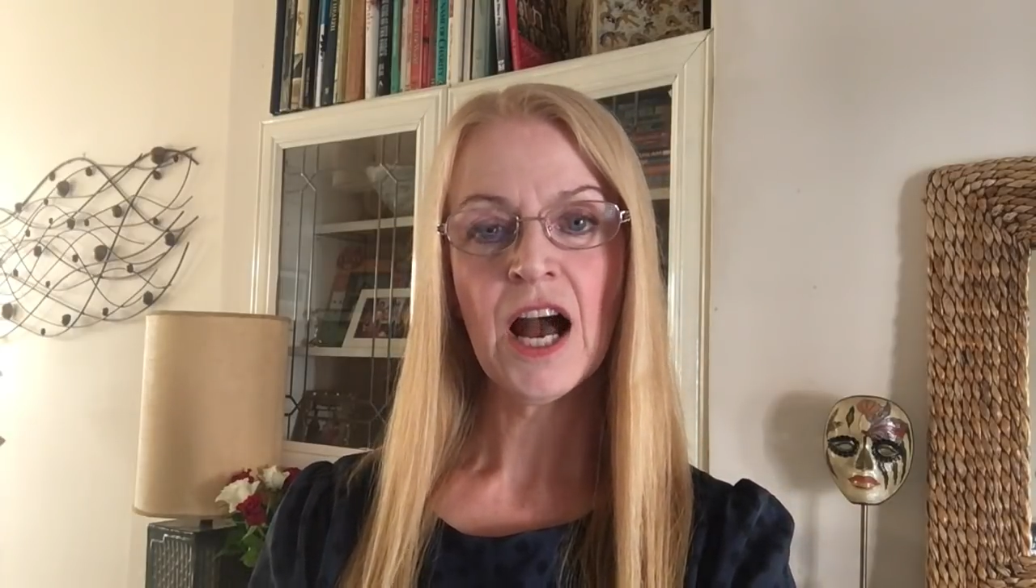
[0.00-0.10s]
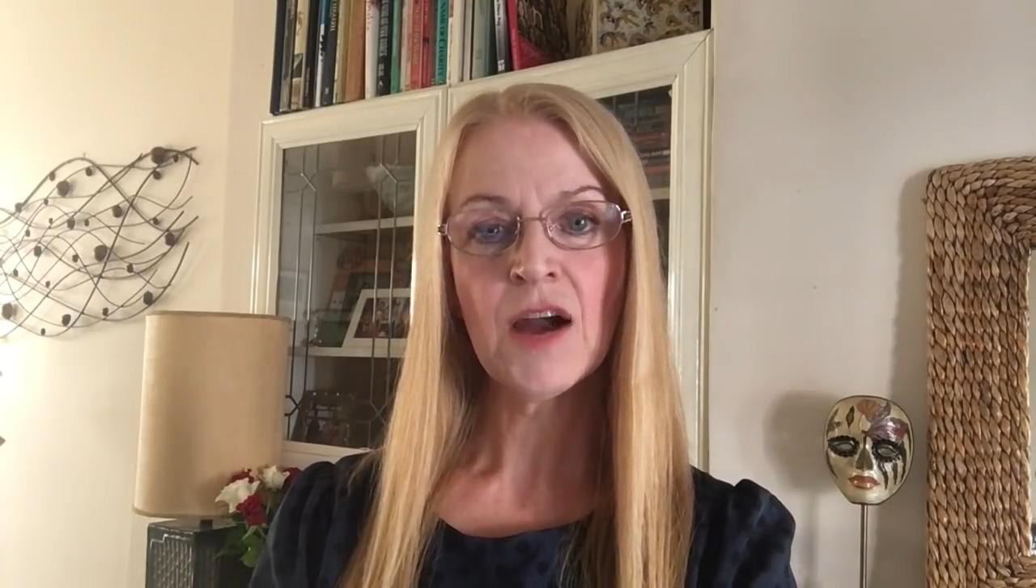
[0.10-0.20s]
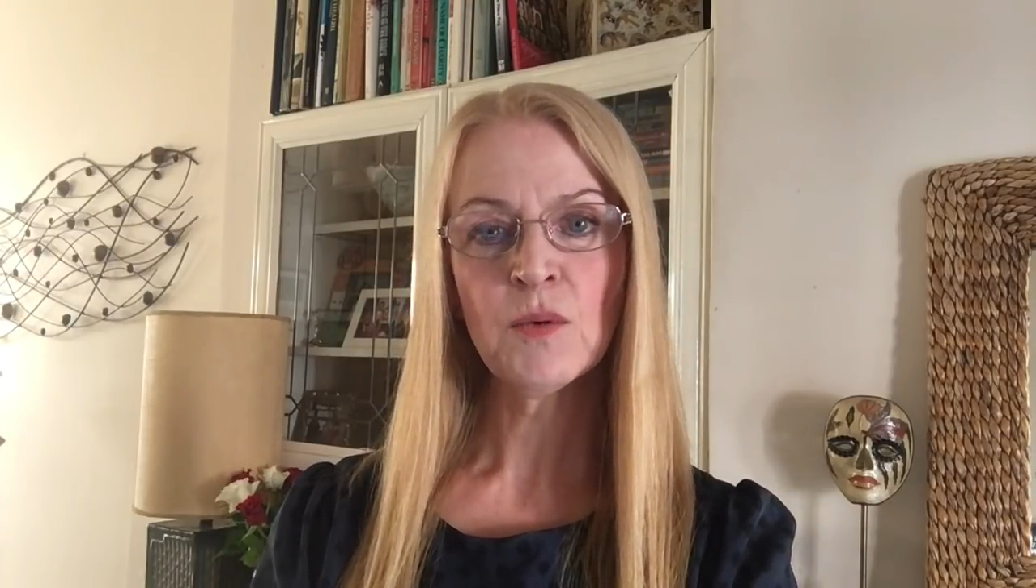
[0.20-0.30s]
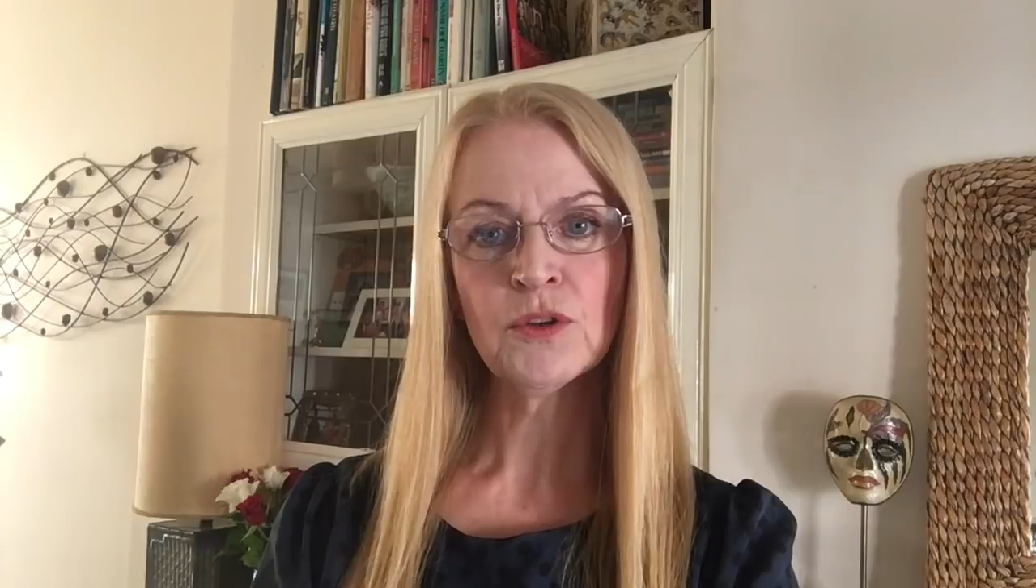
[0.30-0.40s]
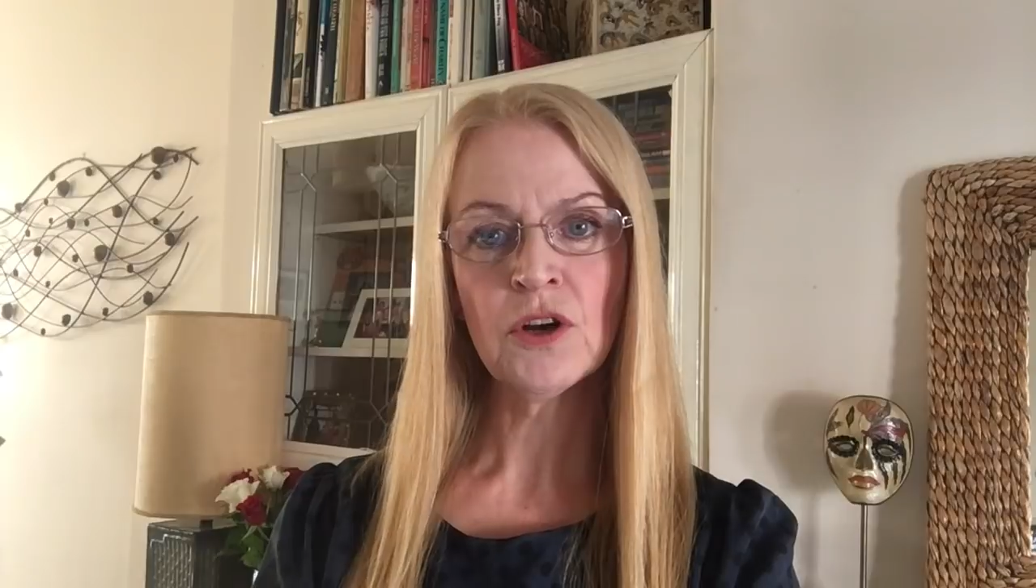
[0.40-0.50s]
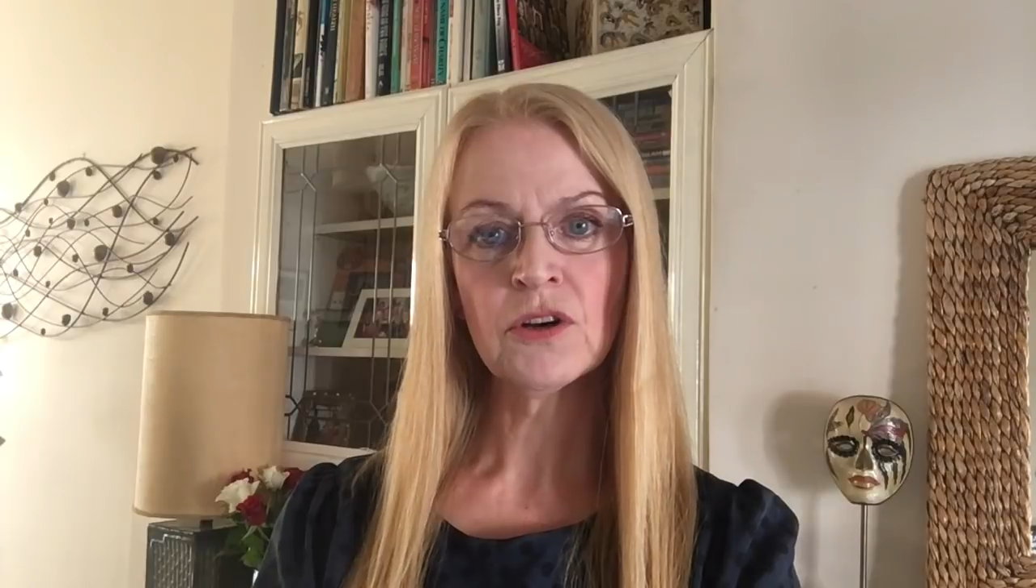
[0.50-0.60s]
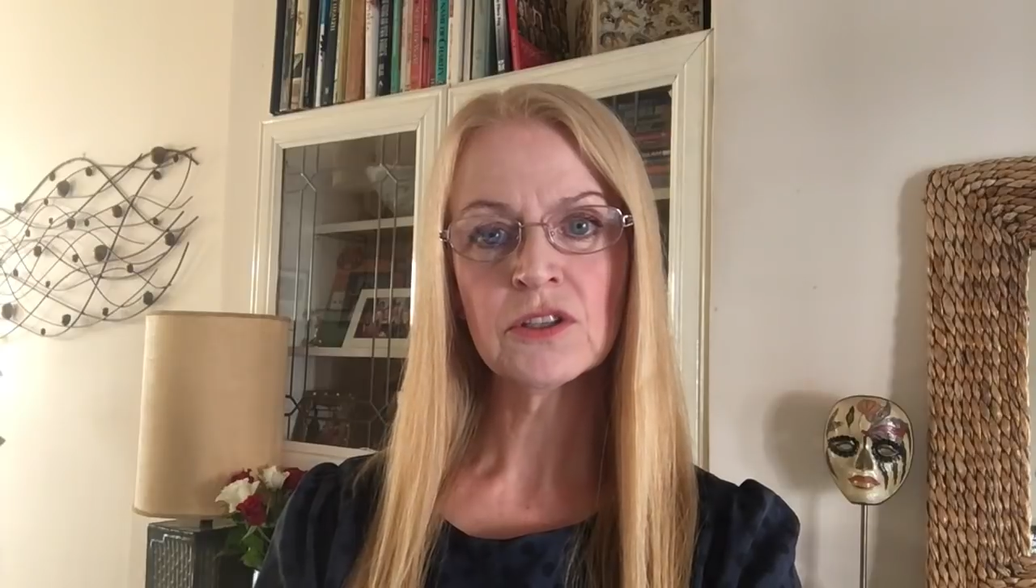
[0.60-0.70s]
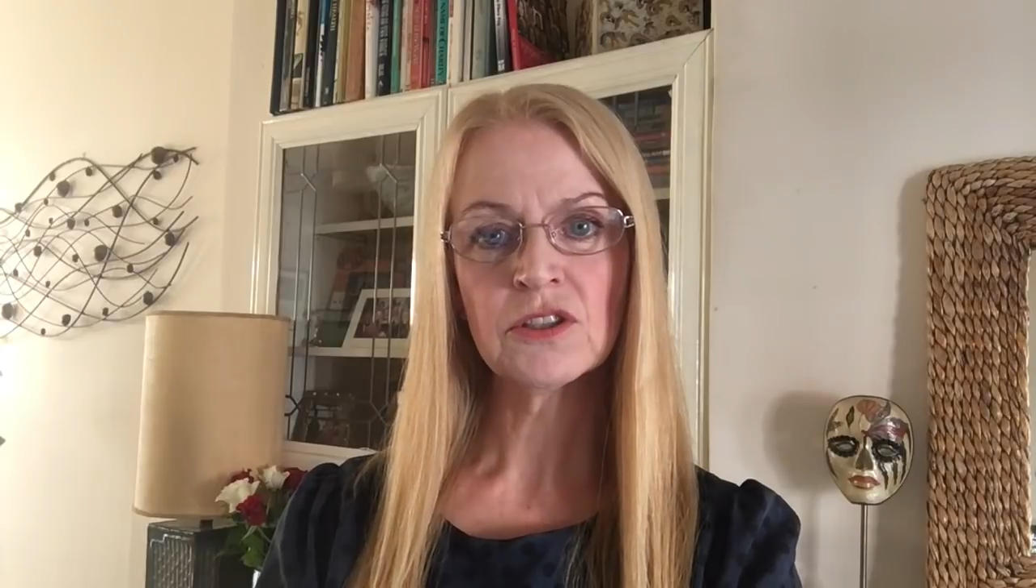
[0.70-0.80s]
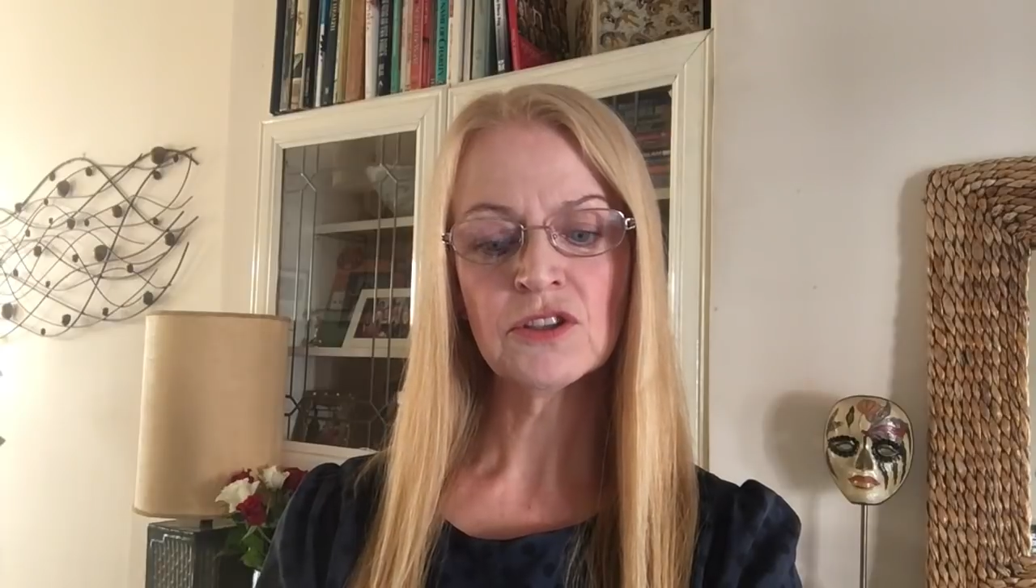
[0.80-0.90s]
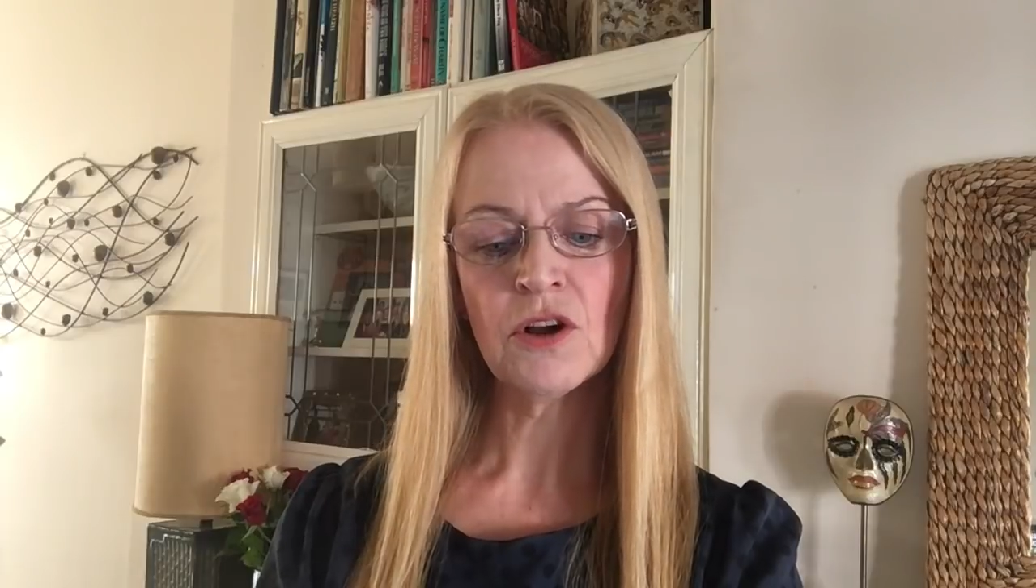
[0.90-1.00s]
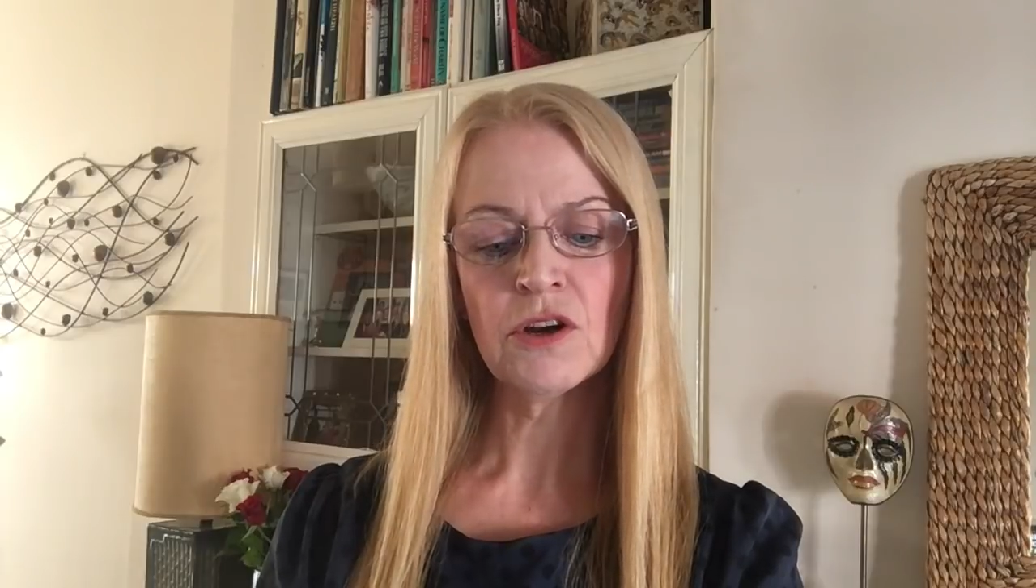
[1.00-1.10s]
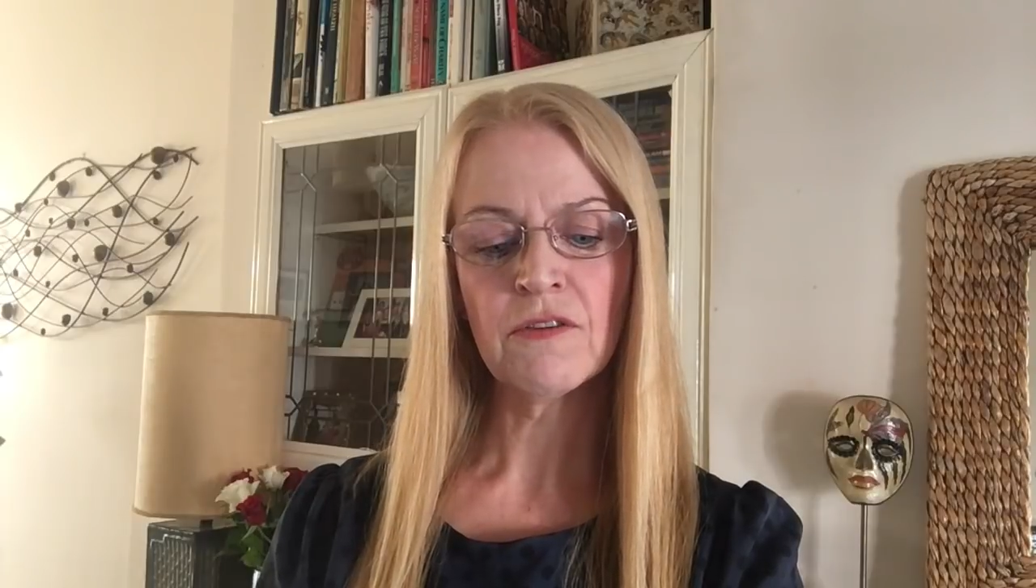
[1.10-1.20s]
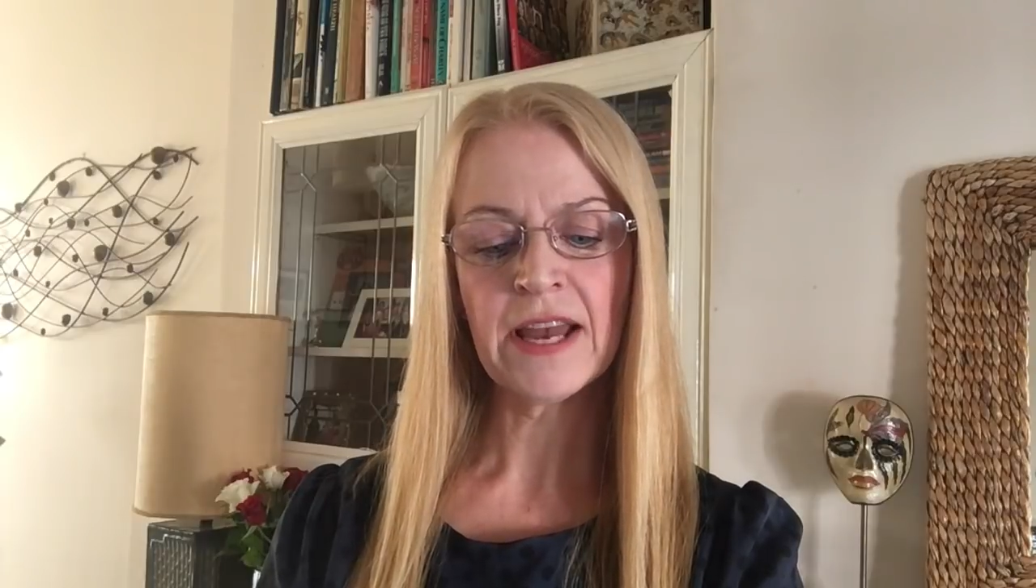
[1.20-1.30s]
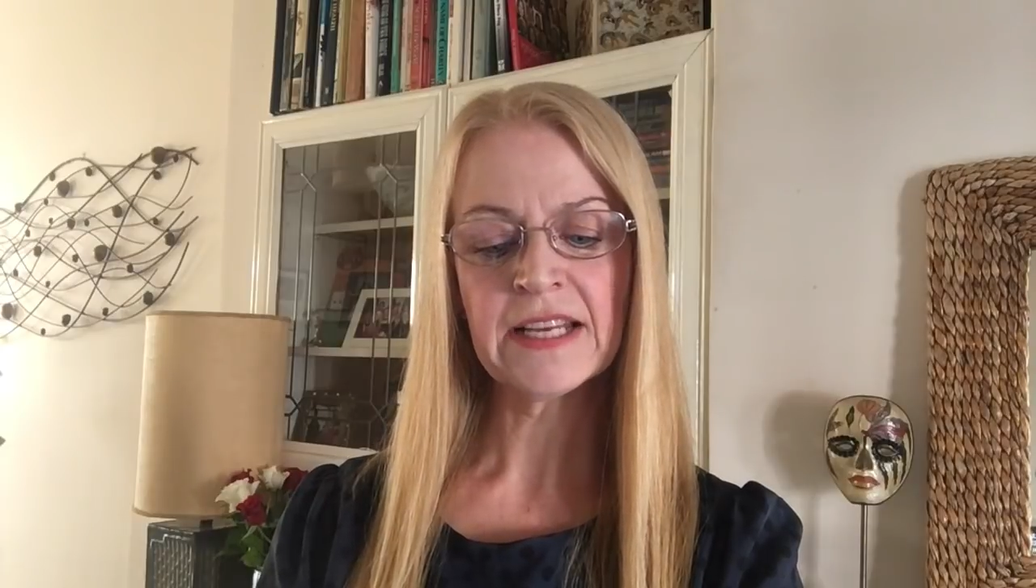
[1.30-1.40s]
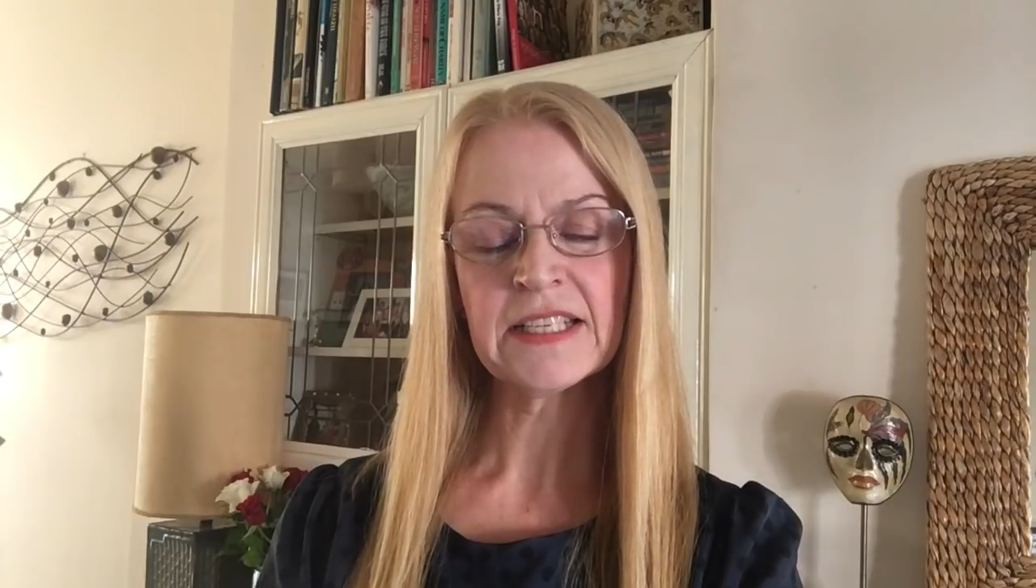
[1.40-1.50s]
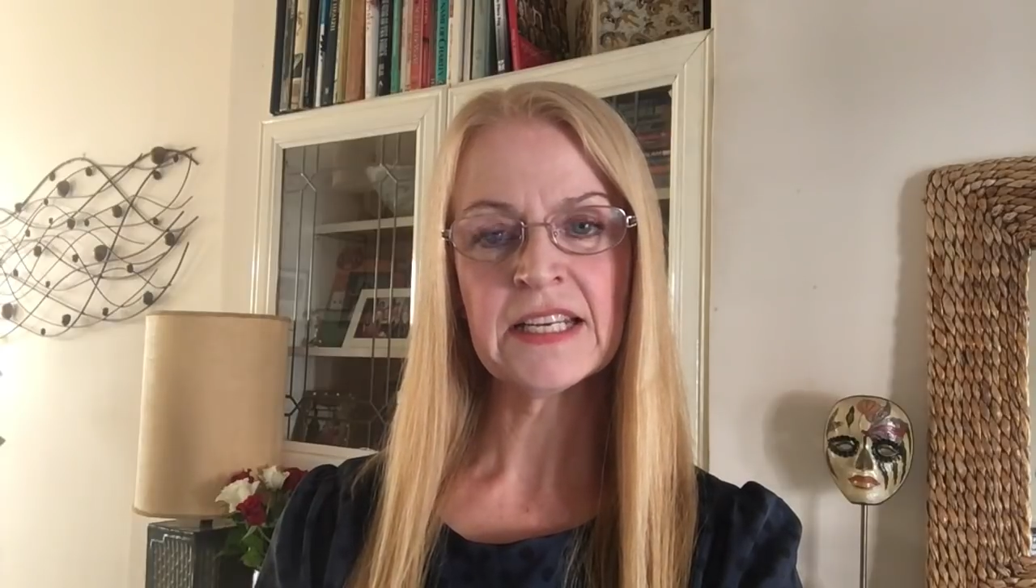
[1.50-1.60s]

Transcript: I will not tolerate